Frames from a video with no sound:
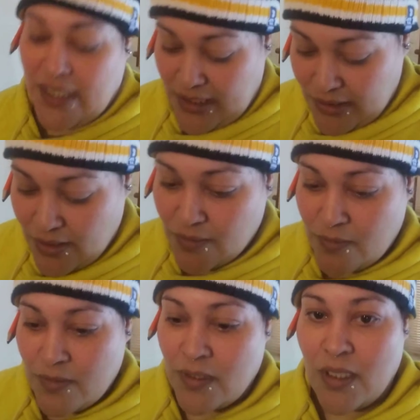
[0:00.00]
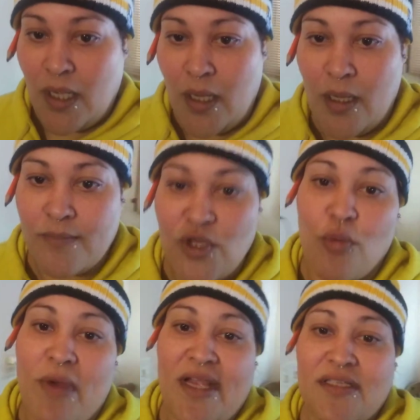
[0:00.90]
You know, um,
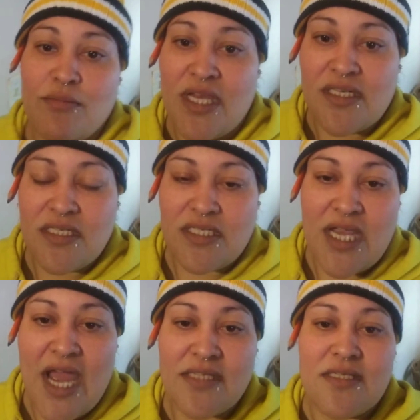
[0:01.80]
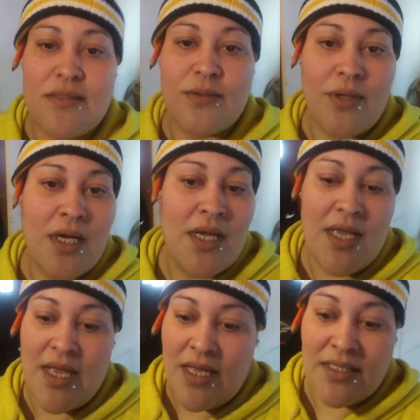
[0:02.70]
don't mind the mess. She had to
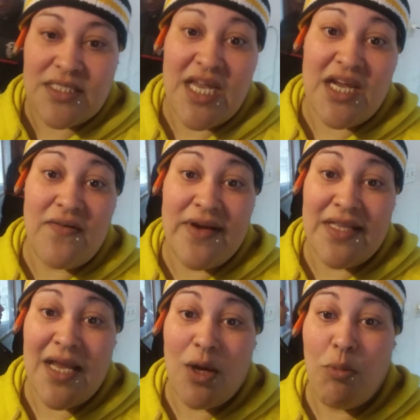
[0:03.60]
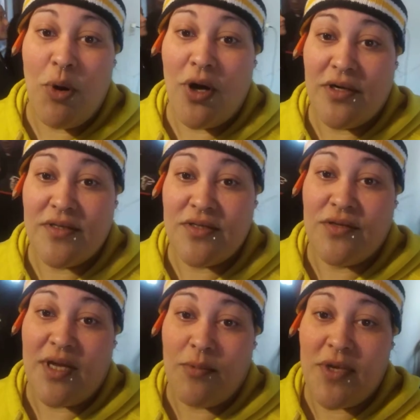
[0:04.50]
take everything apart
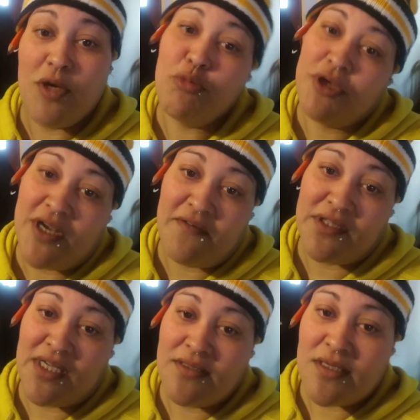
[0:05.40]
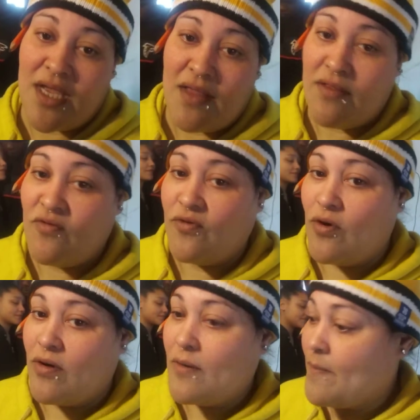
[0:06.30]
so that we could put everything together
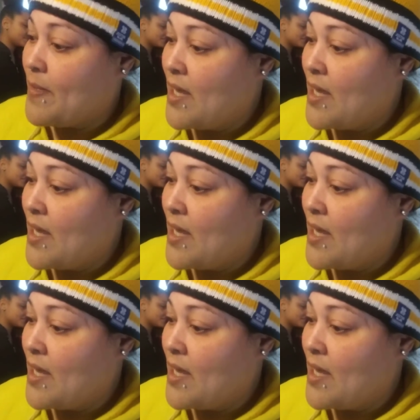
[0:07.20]
for her.